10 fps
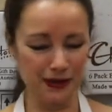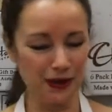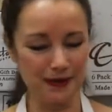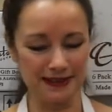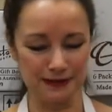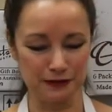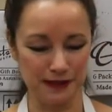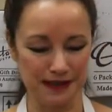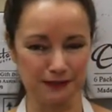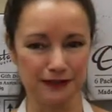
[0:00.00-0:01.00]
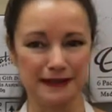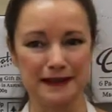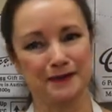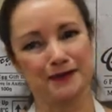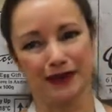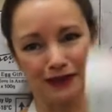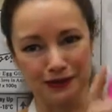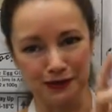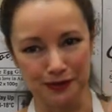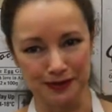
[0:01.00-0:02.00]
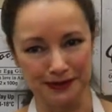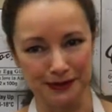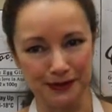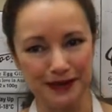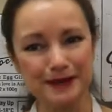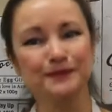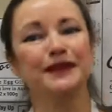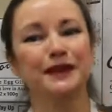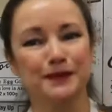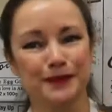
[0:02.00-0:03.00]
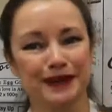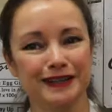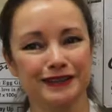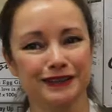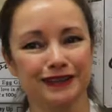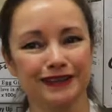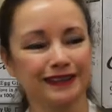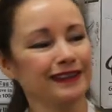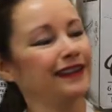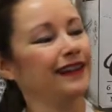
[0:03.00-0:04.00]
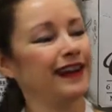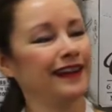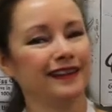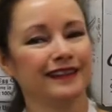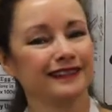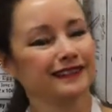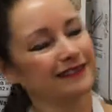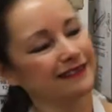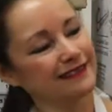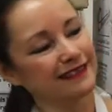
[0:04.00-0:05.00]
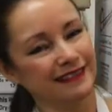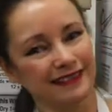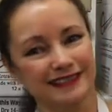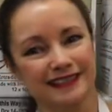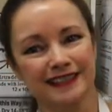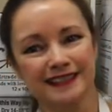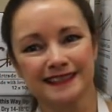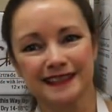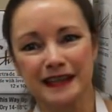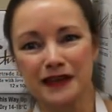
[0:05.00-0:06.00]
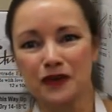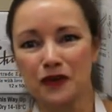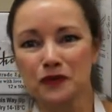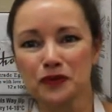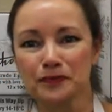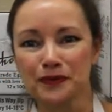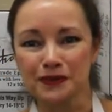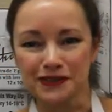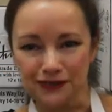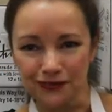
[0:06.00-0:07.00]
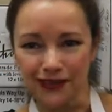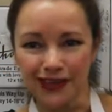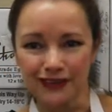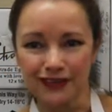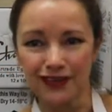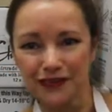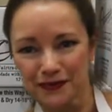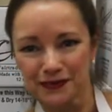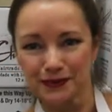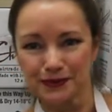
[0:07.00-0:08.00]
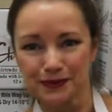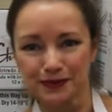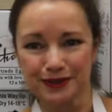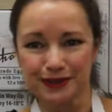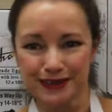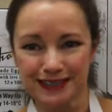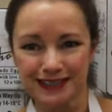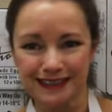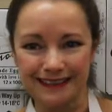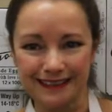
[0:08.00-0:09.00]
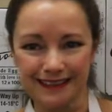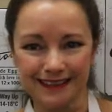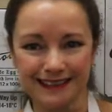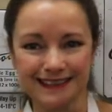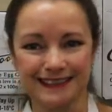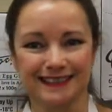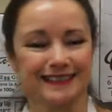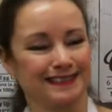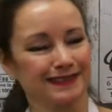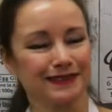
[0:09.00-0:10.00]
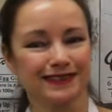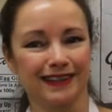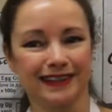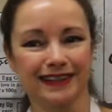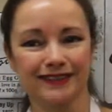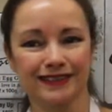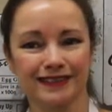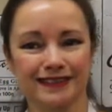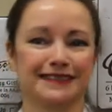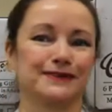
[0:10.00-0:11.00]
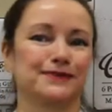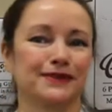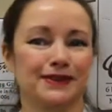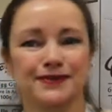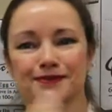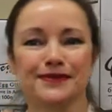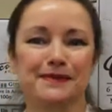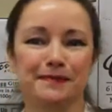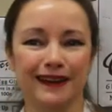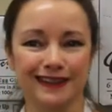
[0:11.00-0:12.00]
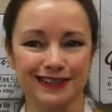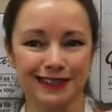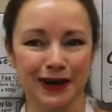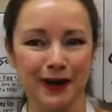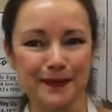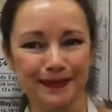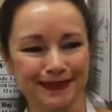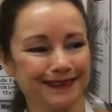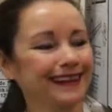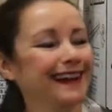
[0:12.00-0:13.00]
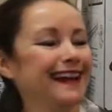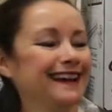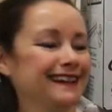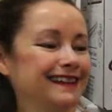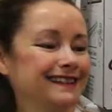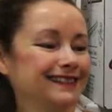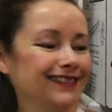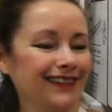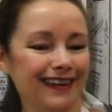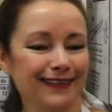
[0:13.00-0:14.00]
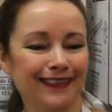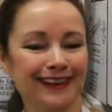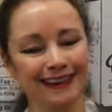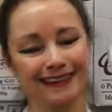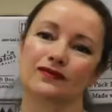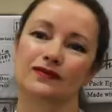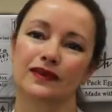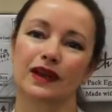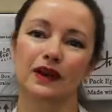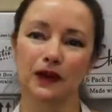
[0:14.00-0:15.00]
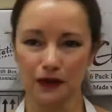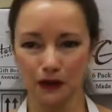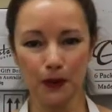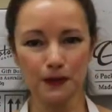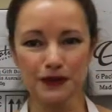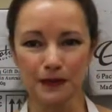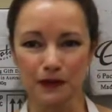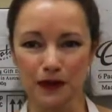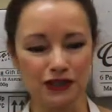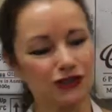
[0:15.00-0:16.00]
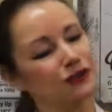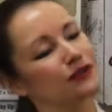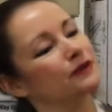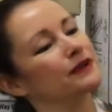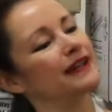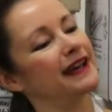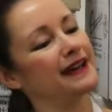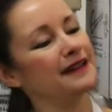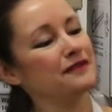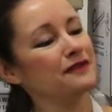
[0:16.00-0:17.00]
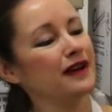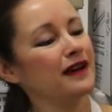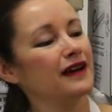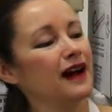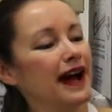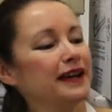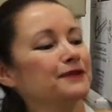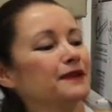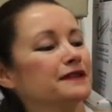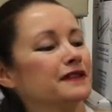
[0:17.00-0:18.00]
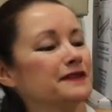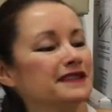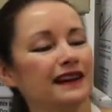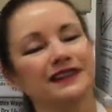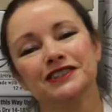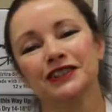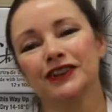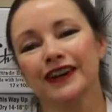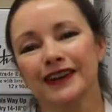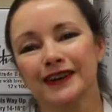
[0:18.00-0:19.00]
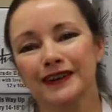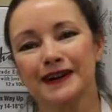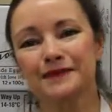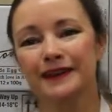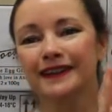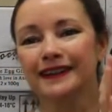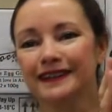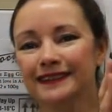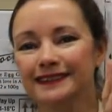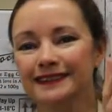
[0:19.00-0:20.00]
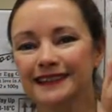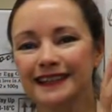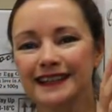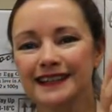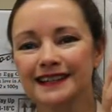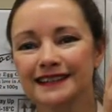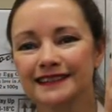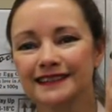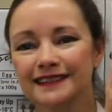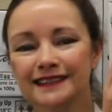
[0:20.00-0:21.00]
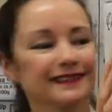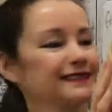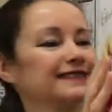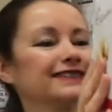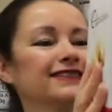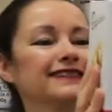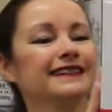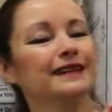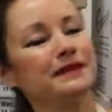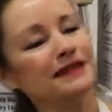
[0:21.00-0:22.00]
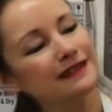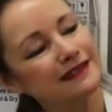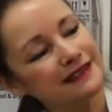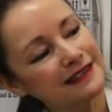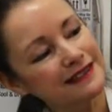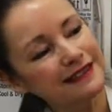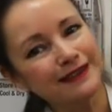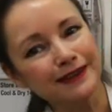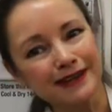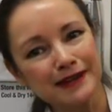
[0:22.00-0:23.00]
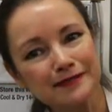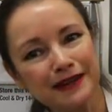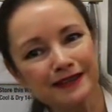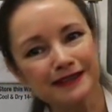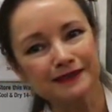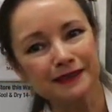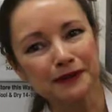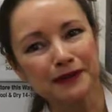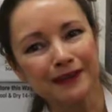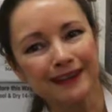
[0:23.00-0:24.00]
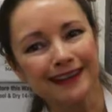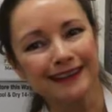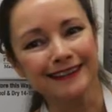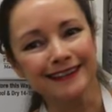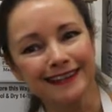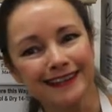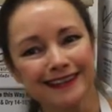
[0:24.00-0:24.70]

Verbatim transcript: no Easter would be complete without strawberries and cream in white chocolate and a you can see all the bursts of flavour of the strawberry crunch in there. It just looks like heaven. You just want to rip the packaging open and eat it right away. Also in white chocolate we have honey roasted pistachio and cranberry. Again, looks totally yummy. You just see the cranberries floating around in there.